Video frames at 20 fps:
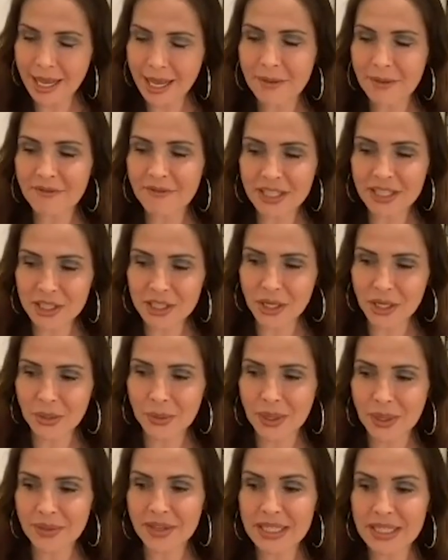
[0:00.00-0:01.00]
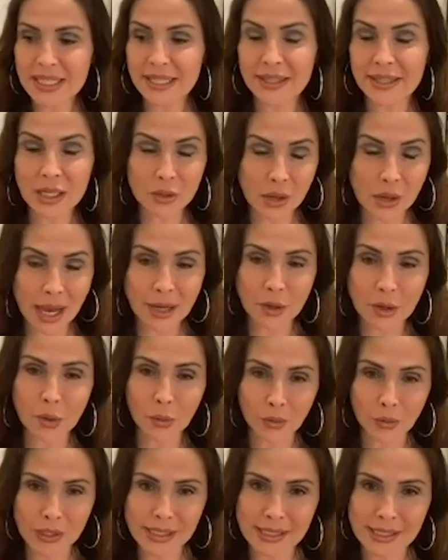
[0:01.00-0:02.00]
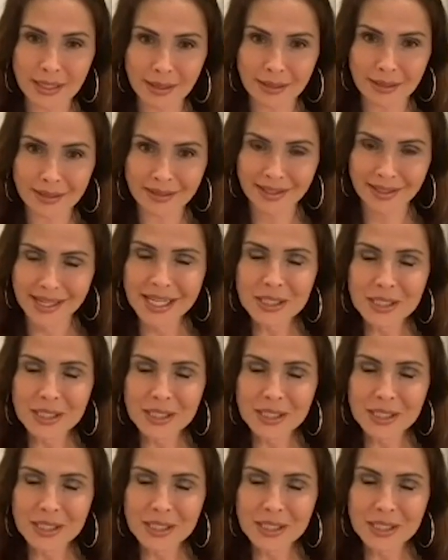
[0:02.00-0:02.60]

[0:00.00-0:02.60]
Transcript: video, and they did a chorus line.